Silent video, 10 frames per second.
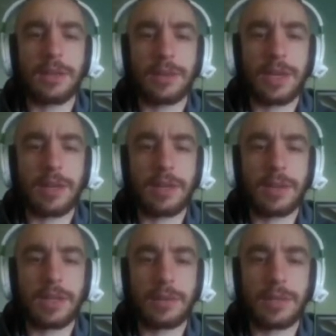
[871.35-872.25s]
The rain gave me a
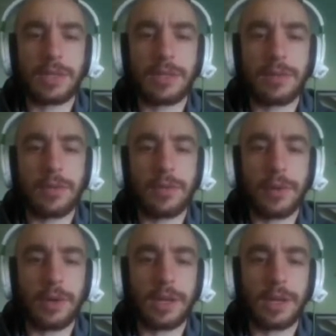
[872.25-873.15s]
terrible sense of
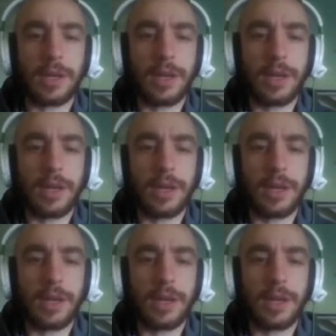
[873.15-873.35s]
foreboding,